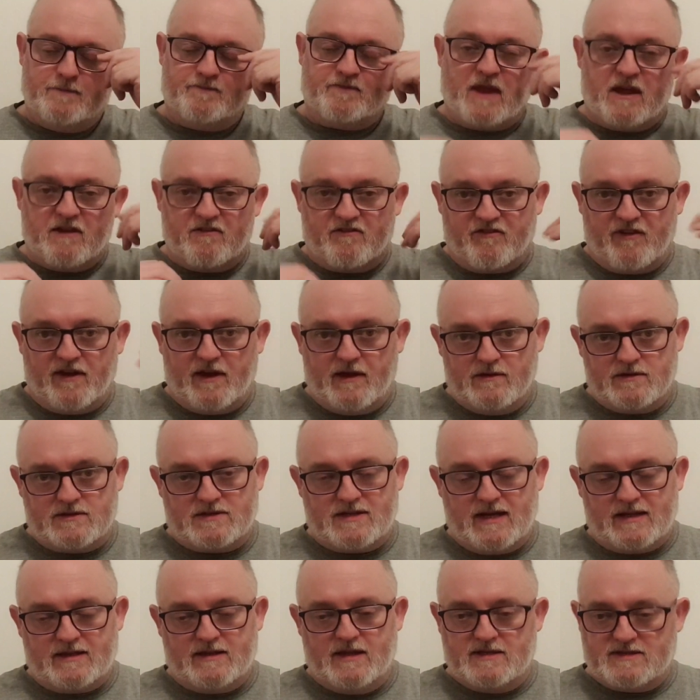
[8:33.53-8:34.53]
It feels
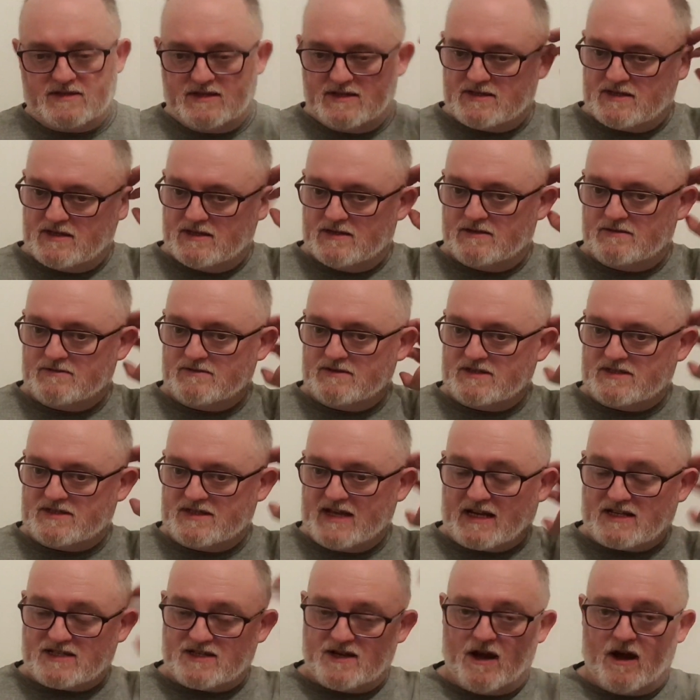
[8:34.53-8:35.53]
like this is a
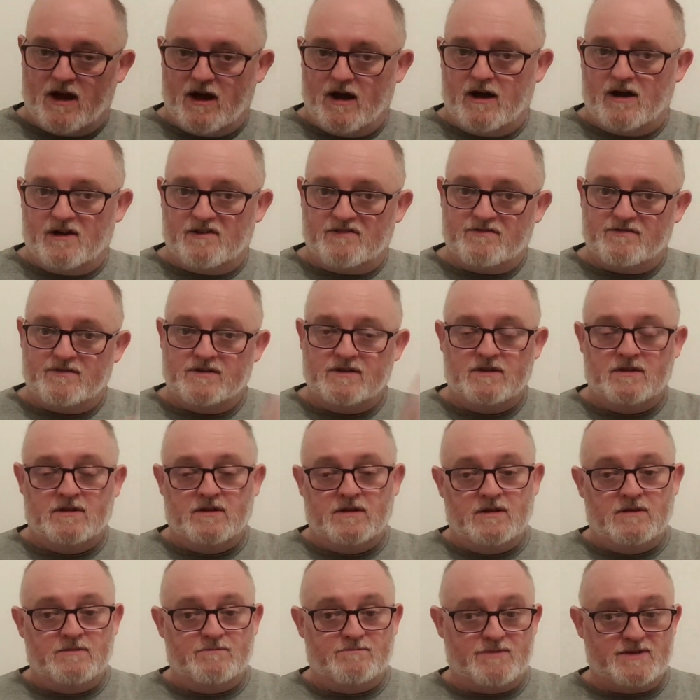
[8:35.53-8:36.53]

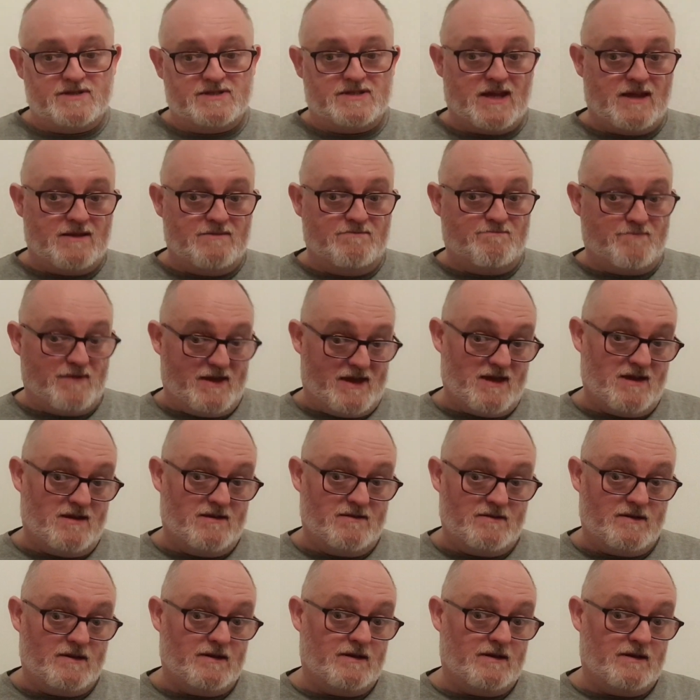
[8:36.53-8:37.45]
6.5% beer.